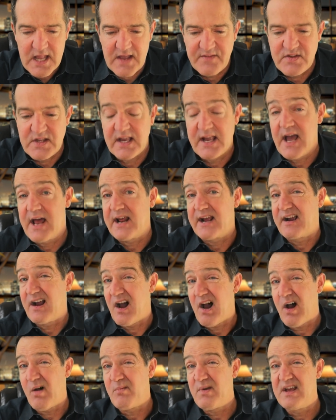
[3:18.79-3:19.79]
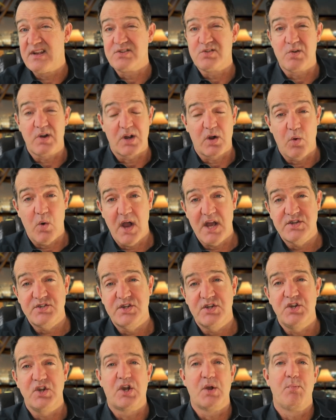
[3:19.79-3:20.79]
If you got a comment or a
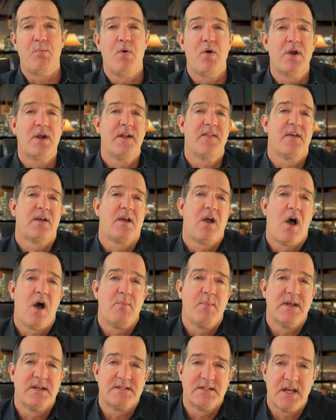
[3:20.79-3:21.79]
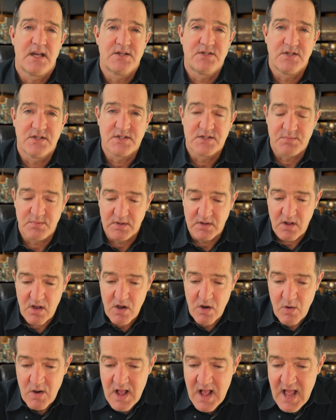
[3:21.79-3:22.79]
question, you could put it in the comment sections
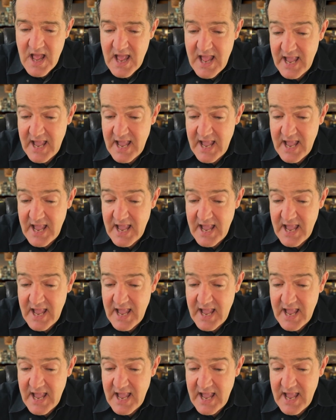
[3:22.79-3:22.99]
below.